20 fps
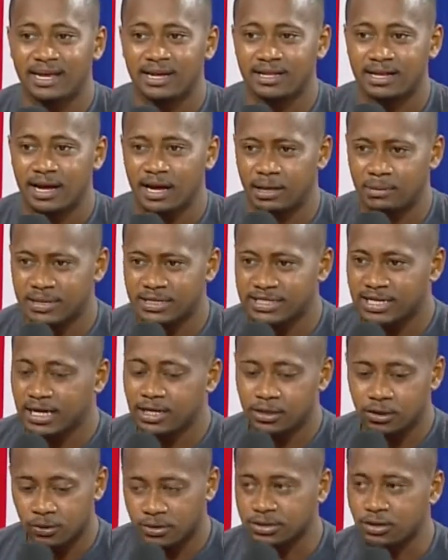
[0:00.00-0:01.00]
I'm gonna say
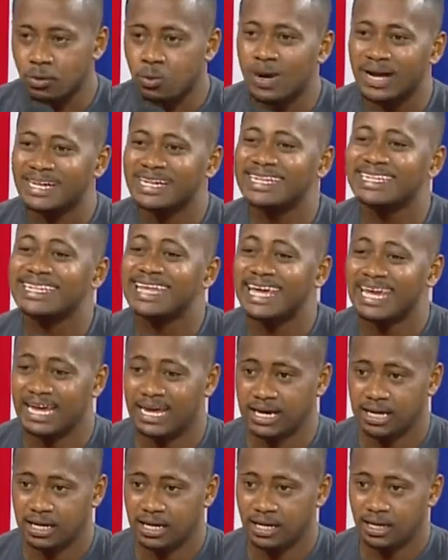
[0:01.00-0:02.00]
those are one day.
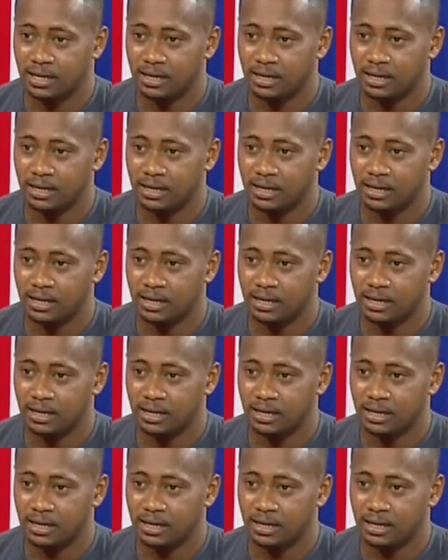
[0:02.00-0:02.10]
Mm -hmm.